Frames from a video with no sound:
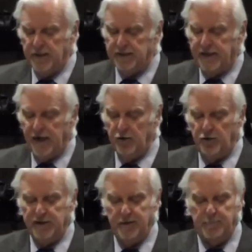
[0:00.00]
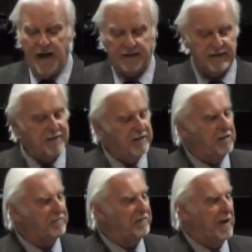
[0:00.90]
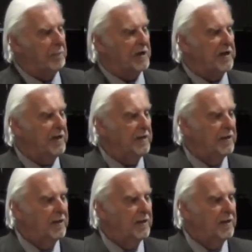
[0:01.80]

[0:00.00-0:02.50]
that not only impacted their family,